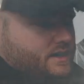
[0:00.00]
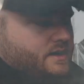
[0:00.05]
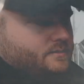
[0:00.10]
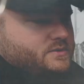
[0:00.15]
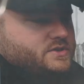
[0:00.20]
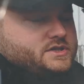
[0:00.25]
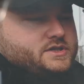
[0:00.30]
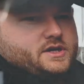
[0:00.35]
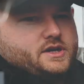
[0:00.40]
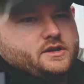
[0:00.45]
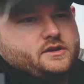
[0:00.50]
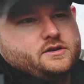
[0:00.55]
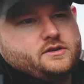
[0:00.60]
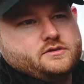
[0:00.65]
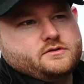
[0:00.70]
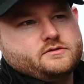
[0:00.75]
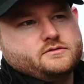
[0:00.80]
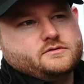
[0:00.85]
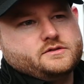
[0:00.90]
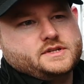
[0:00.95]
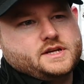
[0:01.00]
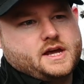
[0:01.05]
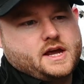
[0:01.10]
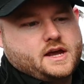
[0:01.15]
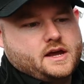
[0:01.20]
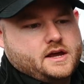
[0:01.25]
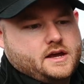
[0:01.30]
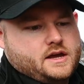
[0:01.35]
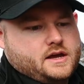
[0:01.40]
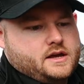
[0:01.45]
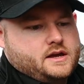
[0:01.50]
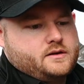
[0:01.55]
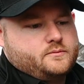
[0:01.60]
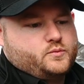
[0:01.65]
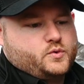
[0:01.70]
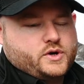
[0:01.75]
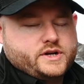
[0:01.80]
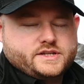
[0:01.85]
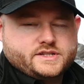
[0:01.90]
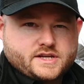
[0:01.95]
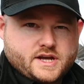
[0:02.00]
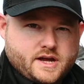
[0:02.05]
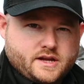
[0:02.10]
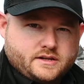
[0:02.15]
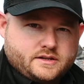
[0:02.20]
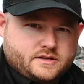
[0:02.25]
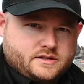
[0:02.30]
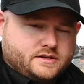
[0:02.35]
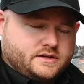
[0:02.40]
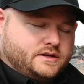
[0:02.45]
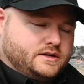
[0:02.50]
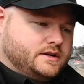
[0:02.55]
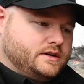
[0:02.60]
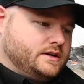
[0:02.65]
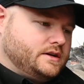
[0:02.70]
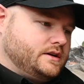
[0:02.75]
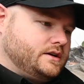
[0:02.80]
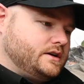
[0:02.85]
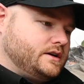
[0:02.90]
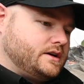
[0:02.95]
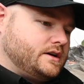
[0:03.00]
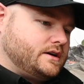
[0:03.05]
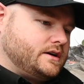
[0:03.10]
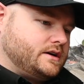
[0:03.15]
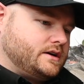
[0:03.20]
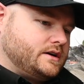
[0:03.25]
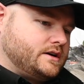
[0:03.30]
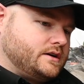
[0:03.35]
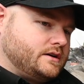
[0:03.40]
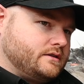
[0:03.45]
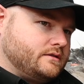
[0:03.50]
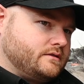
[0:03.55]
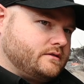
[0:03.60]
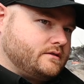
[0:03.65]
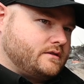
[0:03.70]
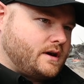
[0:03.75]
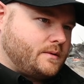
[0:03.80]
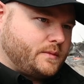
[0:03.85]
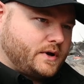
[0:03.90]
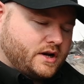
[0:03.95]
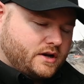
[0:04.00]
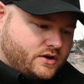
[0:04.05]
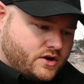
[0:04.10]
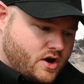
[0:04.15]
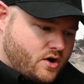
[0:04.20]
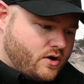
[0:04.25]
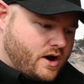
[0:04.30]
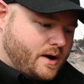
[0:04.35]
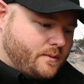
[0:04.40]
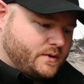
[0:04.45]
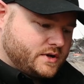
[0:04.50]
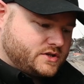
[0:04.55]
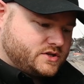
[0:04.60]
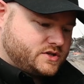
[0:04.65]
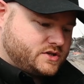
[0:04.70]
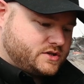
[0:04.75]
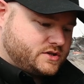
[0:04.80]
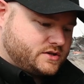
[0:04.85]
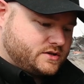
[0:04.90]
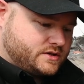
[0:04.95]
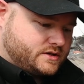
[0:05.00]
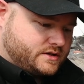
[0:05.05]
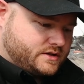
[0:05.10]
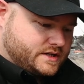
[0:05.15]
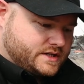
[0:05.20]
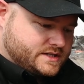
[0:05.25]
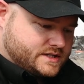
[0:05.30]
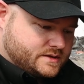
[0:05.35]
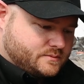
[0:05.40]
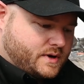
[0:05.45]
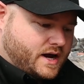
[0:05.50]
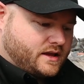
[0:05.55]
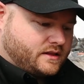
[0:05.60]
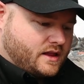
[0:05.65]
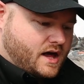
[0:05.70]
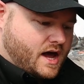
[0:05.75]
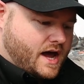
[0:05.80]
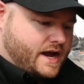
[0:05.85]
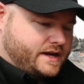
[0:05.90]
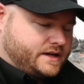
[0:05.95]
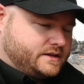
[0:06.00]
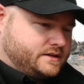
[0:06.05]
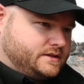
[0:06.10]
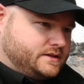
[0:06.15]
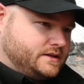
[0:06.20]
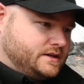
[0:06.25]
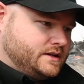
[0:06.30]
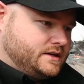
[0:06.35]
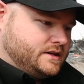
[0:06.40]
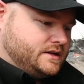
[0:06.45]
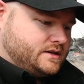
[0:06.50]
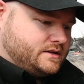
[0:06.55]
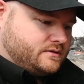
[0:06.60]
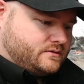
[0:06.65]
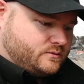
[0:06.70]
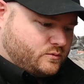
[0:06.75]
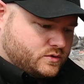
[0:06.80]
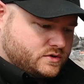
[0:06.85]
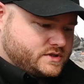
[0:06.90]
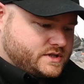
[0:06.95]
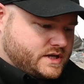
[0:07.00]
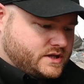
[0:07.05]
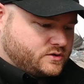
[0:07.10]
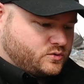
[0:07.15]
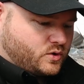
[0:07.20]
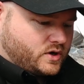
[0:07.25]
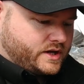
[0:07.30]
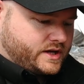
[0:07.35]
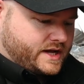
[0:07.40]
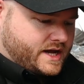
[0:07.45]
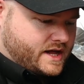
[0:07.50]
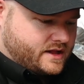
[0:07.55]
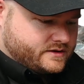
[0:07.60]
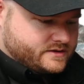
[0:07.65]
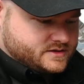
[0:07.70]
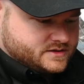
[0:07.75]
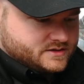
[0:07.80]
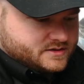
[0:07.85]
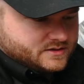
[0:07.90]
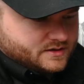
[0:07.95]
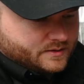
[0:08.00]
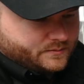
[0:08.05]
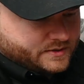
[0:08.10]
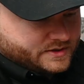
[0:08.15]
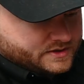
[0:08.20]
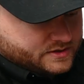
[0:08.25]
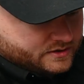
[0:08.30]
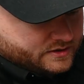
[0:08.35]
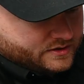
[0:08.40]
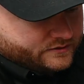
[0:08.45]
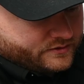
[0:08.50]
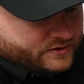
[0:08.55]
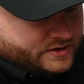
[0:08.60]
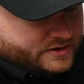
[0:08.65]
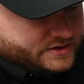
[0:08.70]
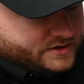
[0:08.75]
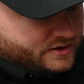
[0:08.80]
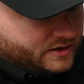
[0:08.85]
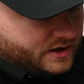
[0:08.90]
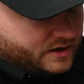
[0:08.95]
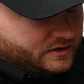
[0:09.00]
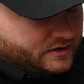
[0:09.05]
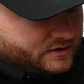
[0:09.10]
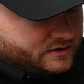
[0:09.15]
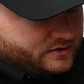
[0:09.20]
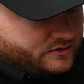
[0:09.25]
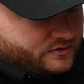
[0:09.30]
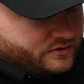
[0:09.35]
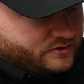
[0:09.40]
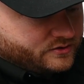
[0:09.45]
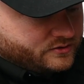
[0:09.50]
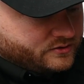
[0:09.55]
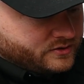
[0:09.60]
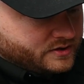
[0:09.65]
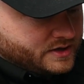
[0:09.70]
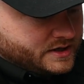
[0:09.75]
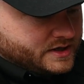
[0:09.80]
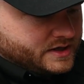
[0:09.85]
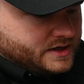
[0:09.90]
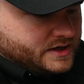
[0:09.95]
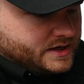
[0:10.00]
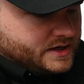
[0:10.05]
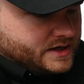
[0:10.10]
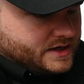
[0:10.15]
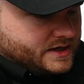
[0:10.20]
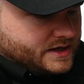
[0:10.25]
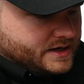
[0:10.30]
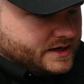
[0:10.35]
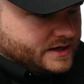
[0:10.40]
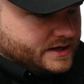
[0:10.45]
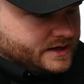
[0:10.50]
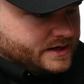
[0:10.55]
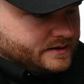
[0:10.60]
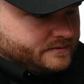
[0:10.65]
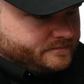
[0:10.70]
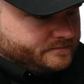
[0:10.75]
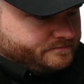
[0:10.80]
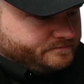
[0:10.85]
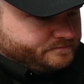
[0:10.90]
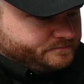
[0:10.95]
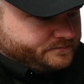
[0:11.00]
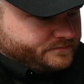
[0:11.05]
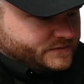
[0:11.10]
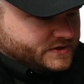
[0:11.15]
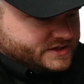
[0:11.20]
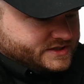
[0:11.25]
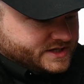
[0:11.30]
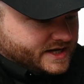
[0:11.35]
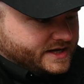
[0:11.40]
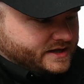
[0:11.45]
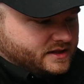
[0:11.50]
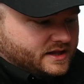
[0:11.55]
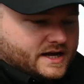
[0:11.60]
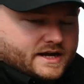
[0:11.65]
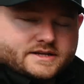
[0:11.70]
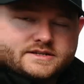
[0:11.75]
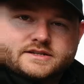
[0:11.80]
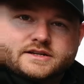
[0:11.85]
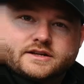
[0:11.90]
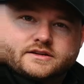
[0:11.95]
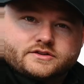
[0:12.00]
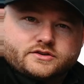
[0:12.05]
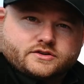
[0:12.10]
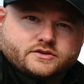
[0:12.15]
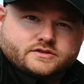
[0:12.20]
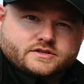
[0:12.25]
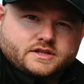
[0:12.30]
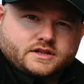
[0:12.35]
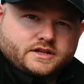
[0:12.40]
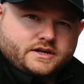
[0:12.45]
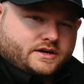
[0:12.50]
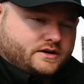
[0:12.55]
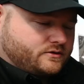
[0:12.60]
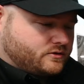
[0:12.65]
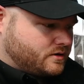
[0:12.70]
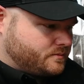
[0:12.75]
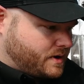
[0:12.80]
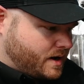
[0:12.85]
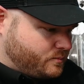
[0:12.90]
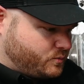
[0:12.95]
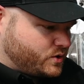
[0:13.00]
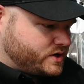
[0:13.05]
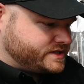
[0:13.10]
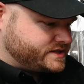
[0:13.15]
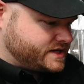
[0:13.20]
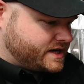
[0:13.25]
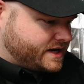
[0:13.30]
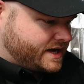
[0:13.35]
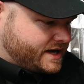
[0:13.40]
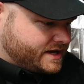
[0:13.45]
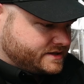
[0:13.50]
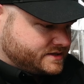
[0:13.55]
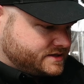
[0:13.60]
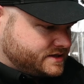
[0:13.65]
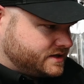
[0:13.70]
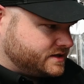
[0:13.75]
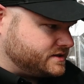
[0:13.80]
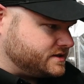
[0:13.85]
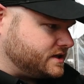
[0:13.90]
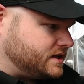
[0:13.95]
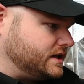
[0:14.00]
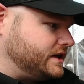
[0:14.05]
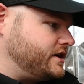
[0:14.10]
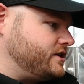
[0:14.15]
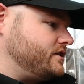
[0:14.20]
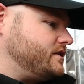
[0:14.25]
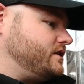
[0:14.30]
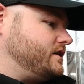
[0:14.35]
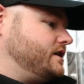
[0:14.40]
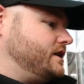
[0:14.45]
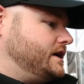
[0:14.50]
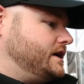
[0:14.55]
I'm just going to use a preset. I'm going to know how much is in my line. We'll say 20 gallons. I'm going to deliver until I look through the sight glass and it turns clear, or my preset ends and it's clear.